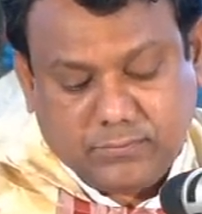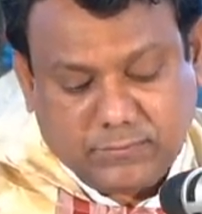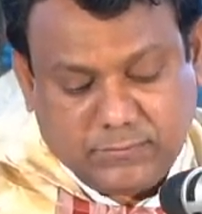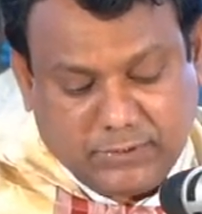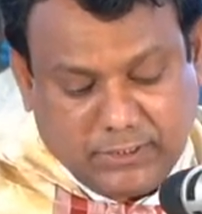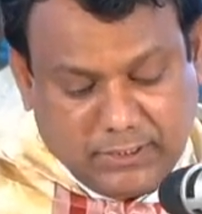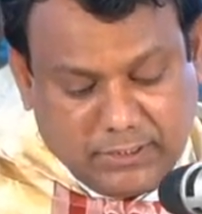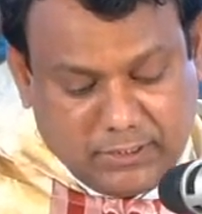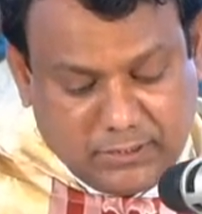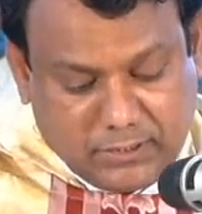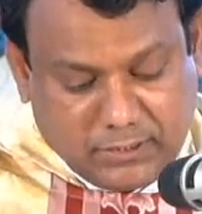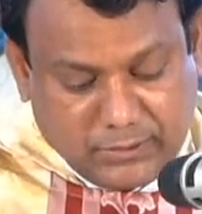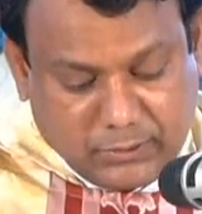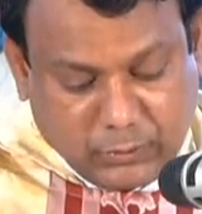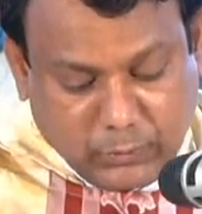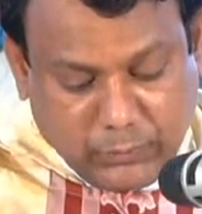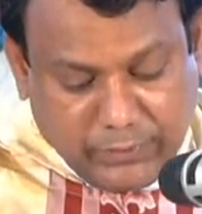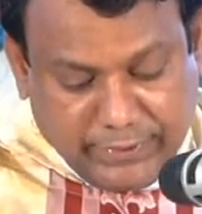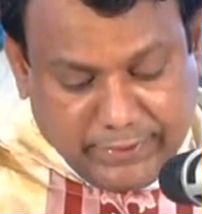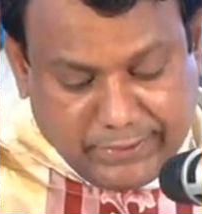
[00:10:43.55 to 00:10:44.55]
She is the
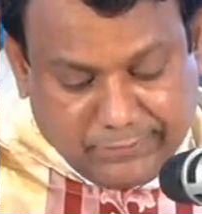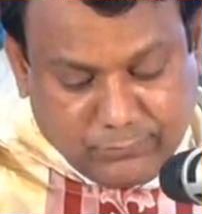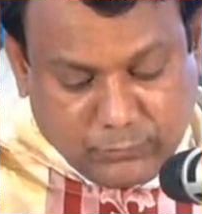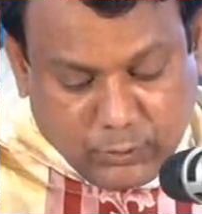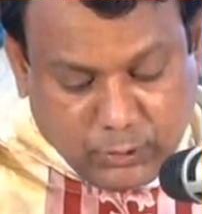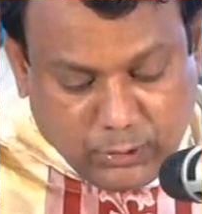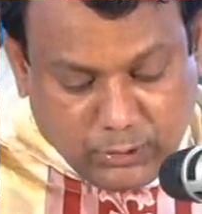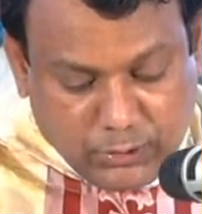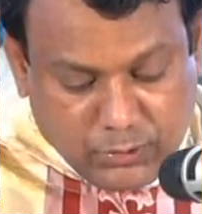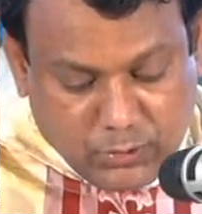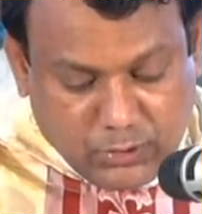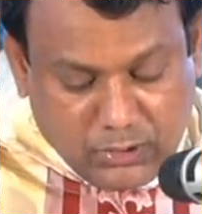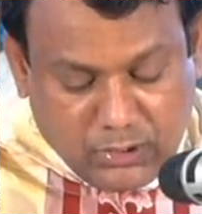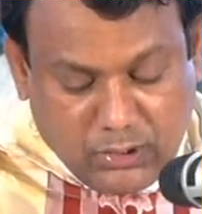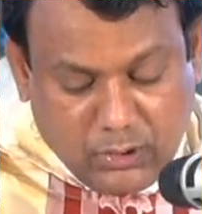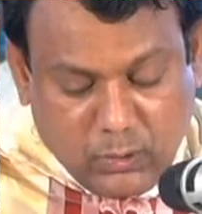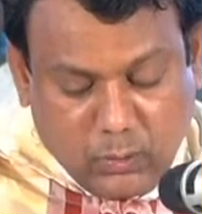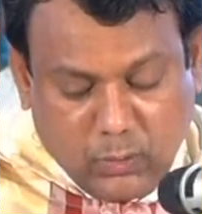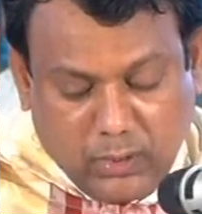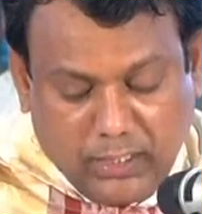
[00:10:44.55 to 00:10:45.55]
queen of those
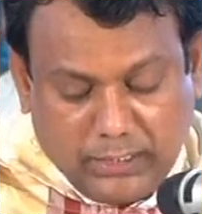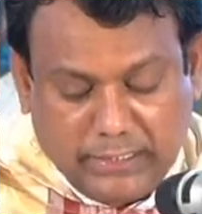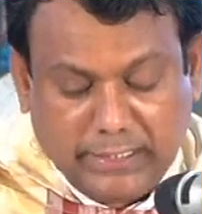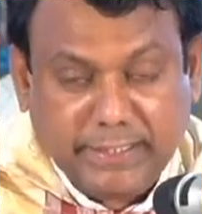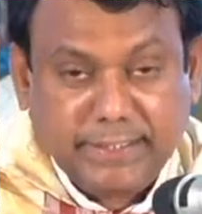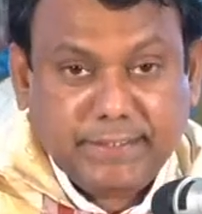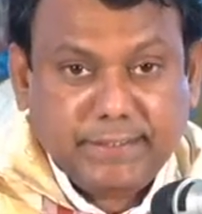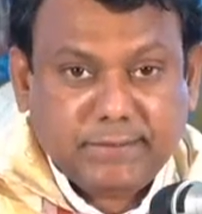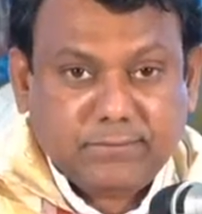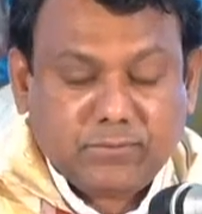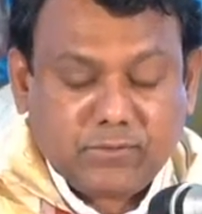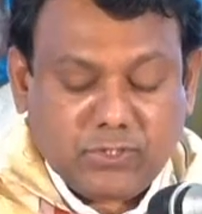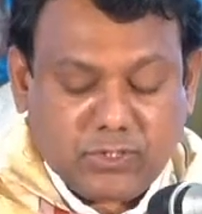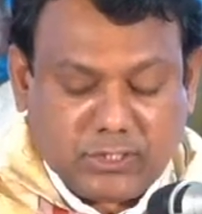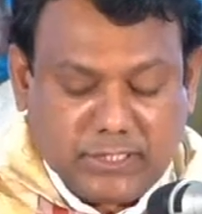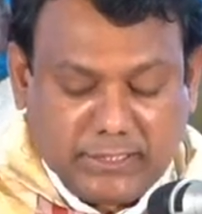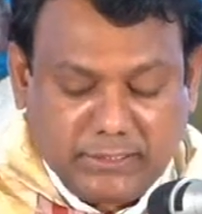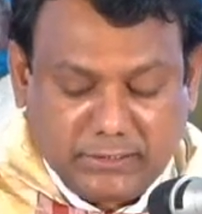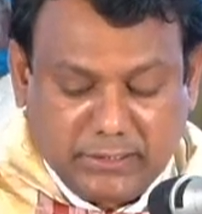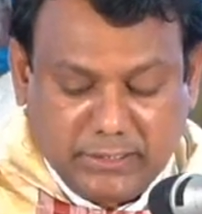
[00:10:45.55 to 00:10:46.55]
who are leading
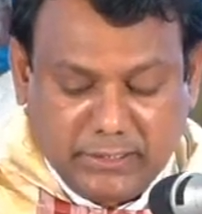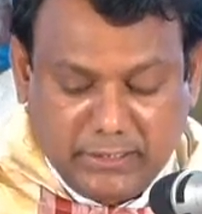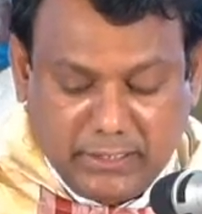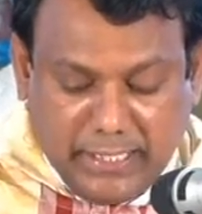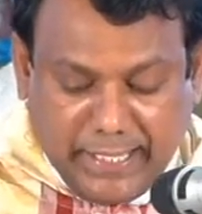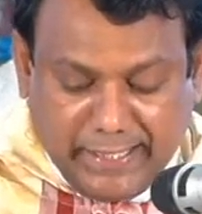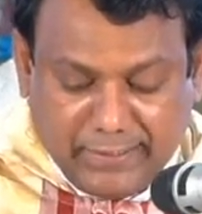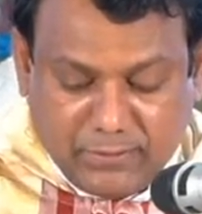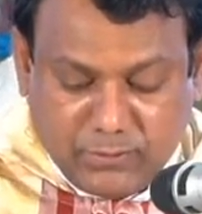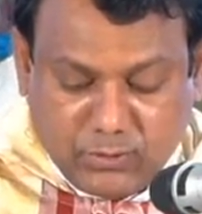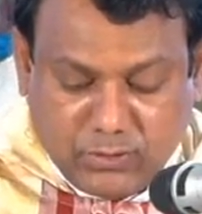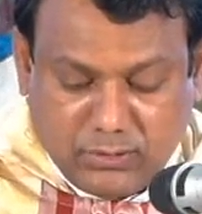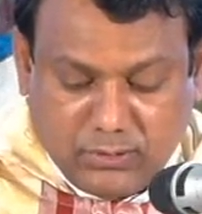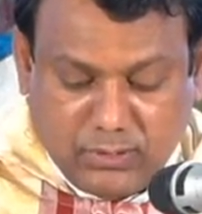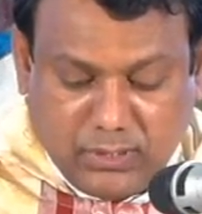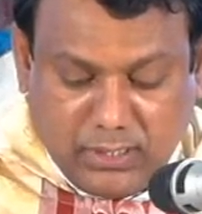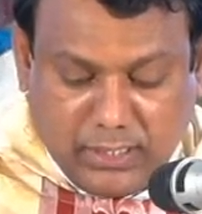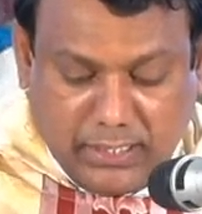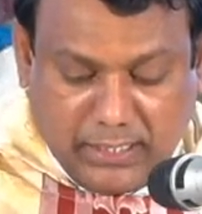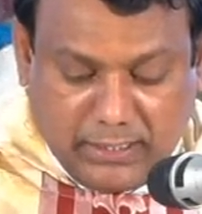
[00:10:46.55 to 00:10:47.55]
saintly lives,
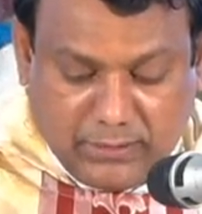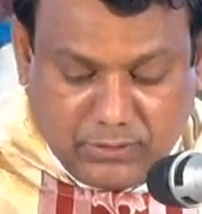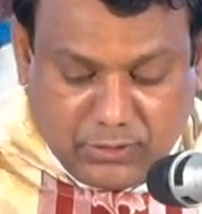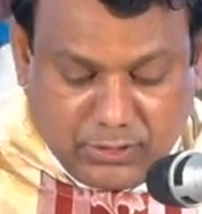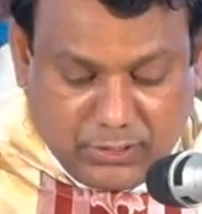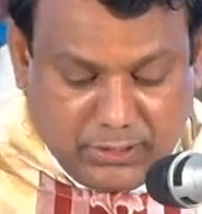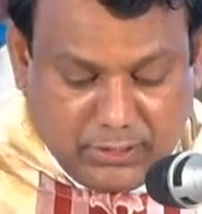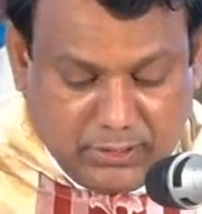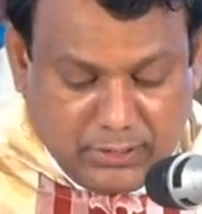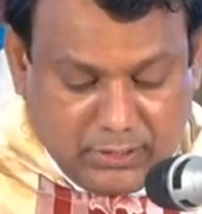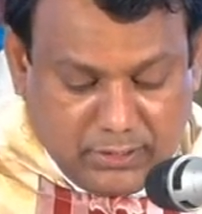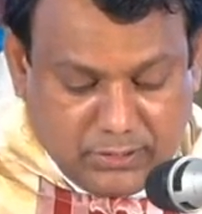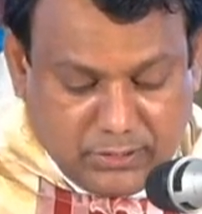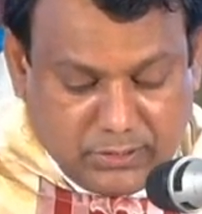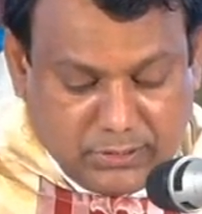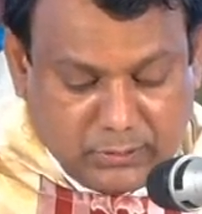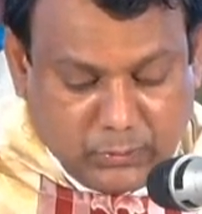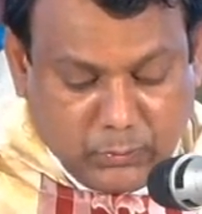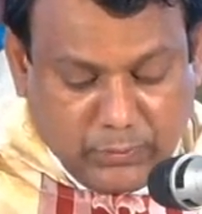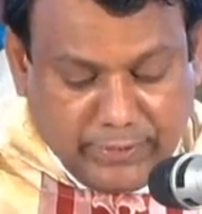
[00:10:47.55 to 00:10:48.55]
and she is
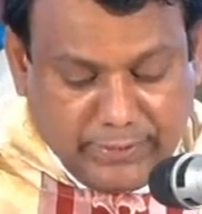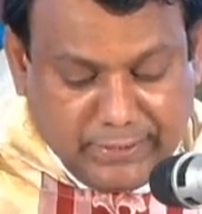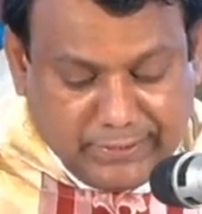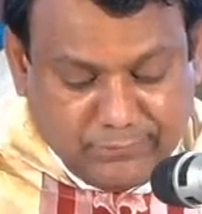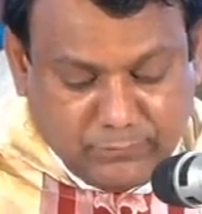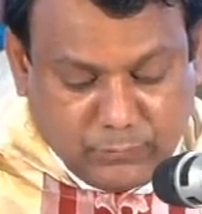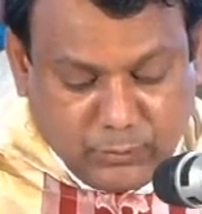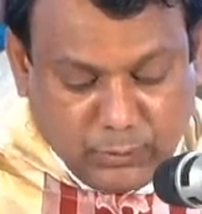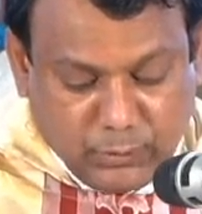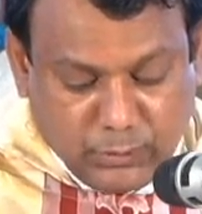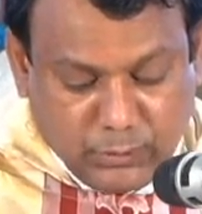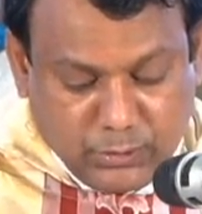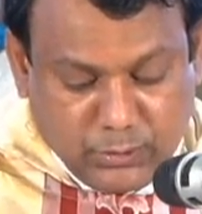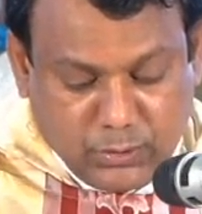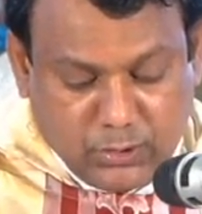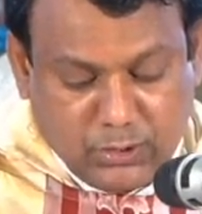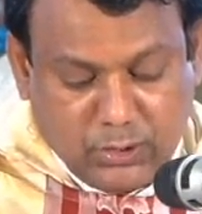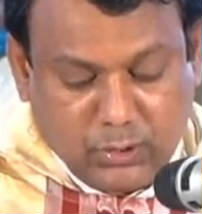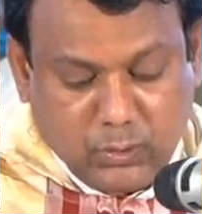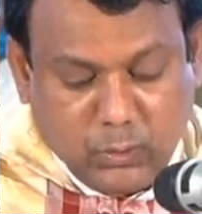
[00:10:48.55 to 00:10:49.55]
the queen of
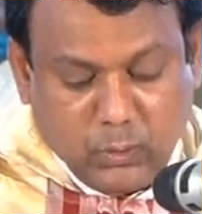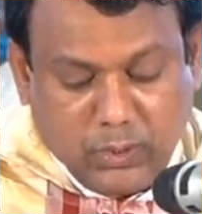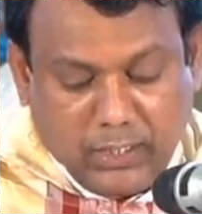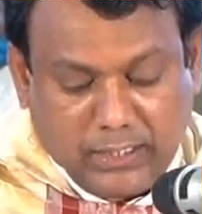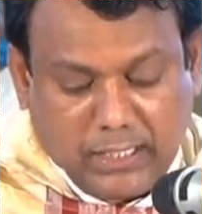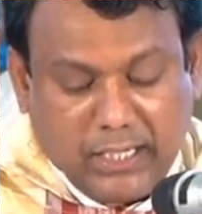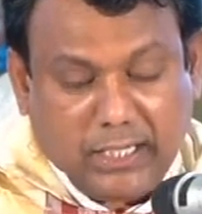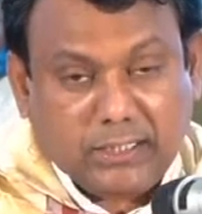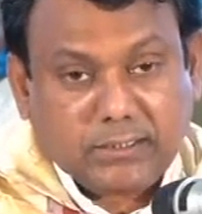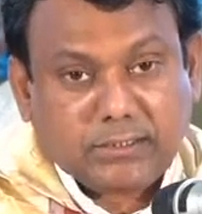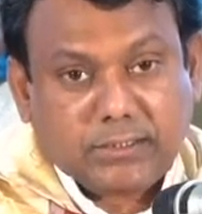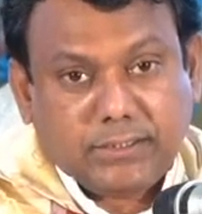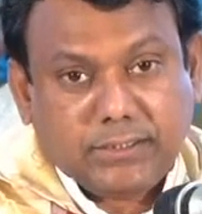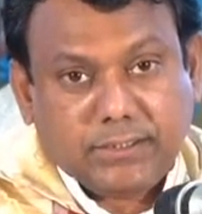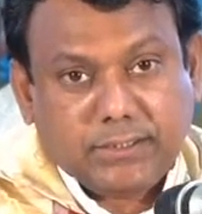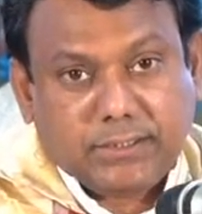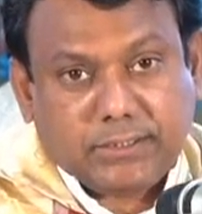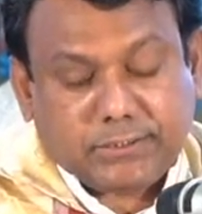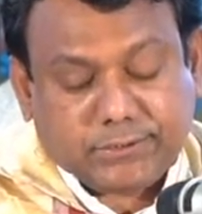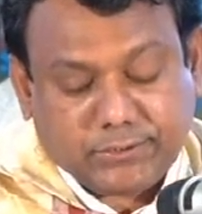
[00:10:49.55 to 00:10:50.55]
those who are
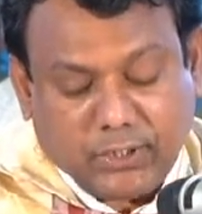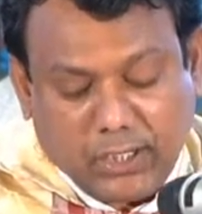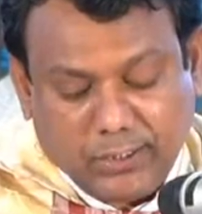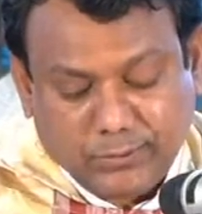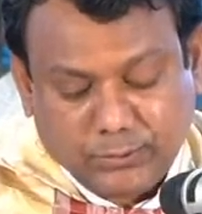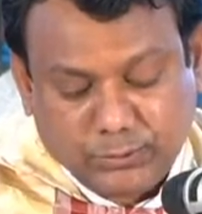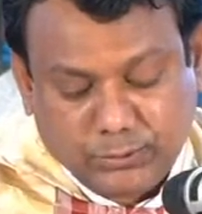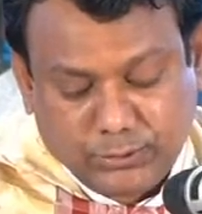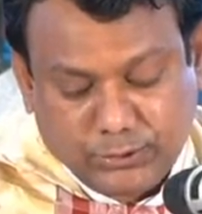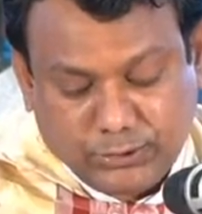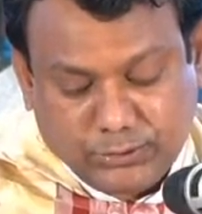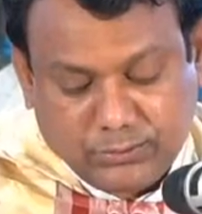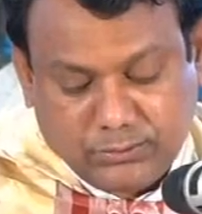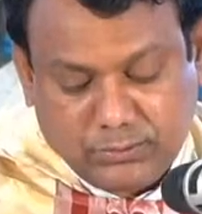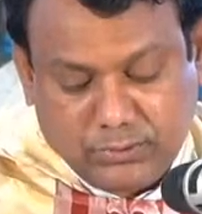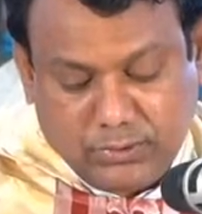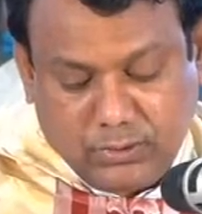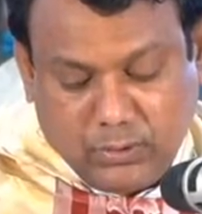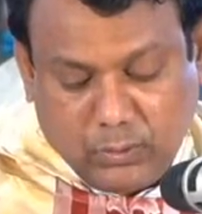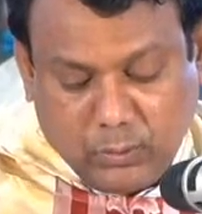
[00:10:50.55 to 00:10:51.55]
already crowned
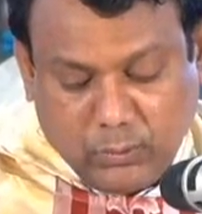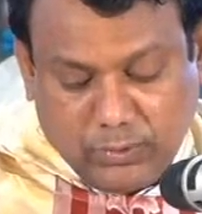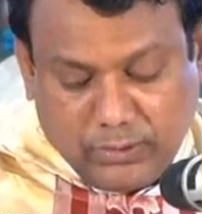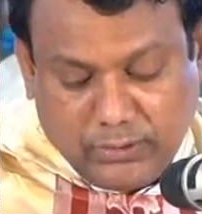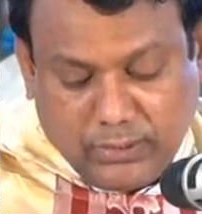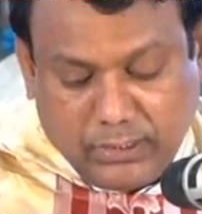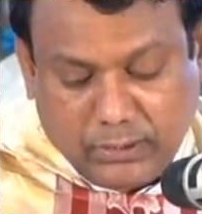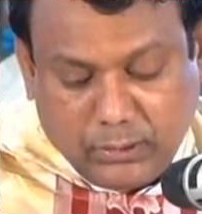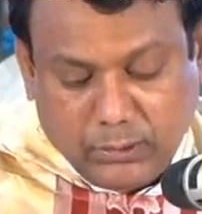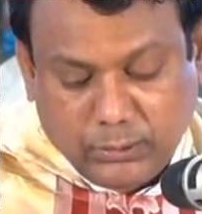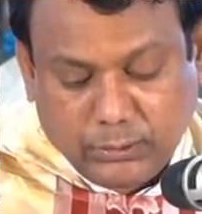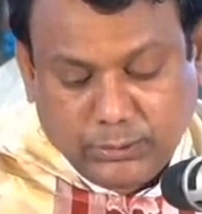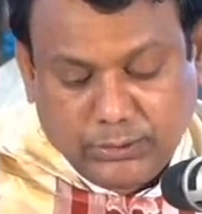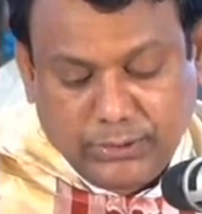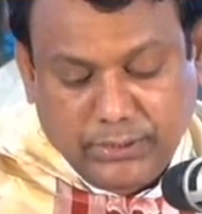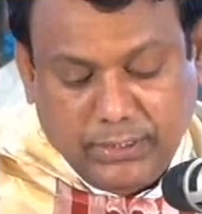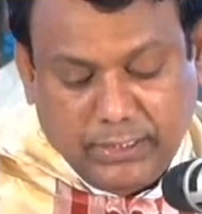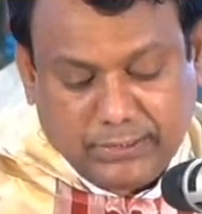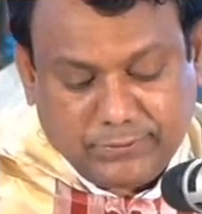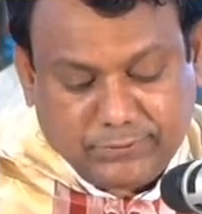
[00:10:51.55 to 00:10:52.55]
with the
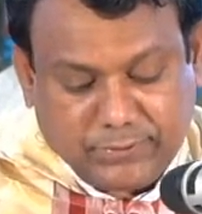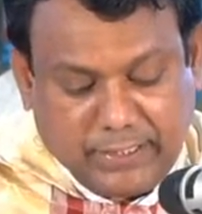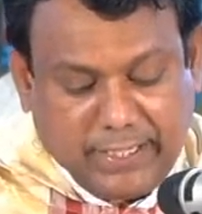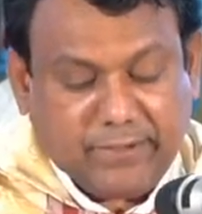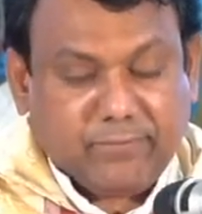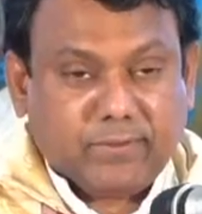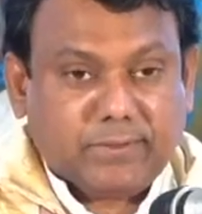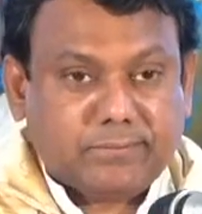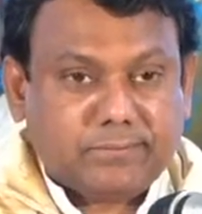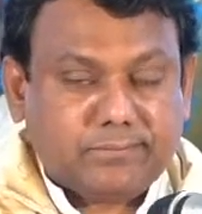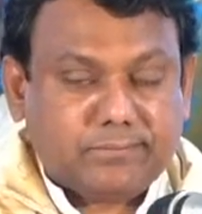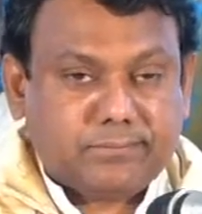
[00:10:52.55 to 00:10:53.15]
glory of heaven.